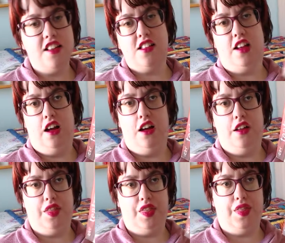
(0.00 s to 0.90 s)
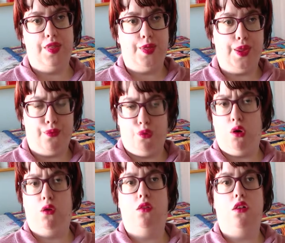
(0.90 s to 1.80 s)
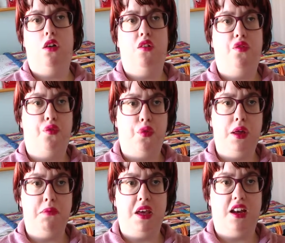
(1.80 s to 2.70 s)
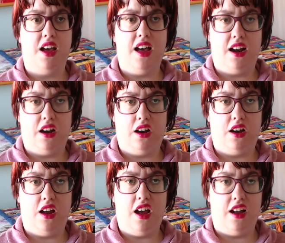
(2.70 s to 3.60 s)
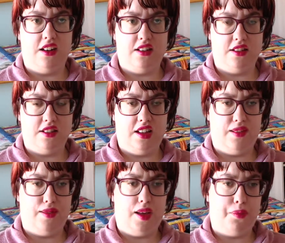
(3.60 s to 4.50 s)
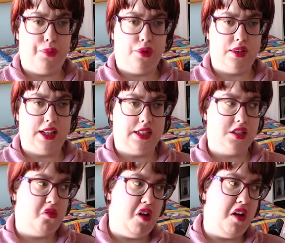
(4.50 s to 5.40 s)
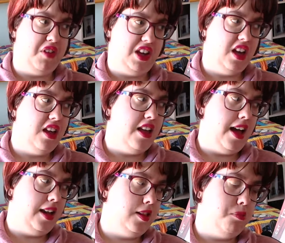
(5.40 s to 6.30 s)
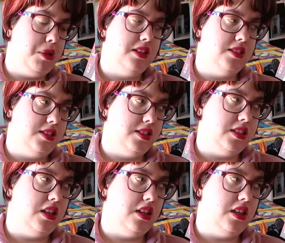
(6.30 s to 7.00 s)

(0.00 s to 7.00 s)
the role of women and the importance of having an independent